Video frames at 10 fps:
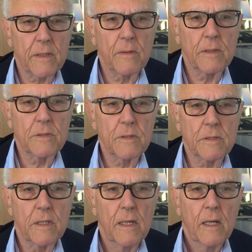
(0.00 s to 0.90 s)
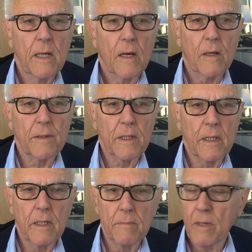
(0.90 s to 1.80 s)
of the questions on
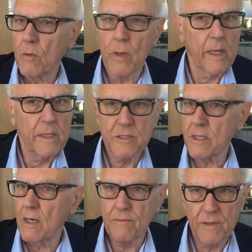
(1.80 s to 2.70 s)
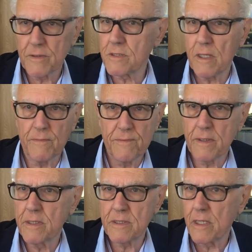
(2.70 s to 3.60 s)
the McWhinney Starfield stuff that
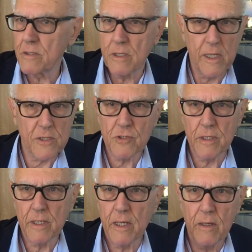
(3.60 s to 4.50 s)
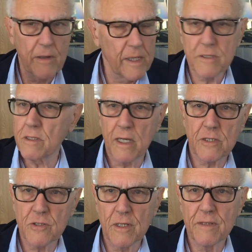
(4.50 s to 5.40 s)
is internationally known,
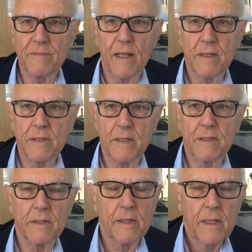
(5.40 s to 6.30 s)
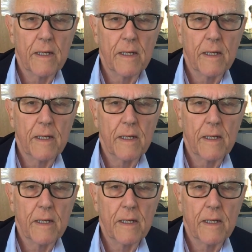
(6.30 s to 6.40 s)
internationally validated,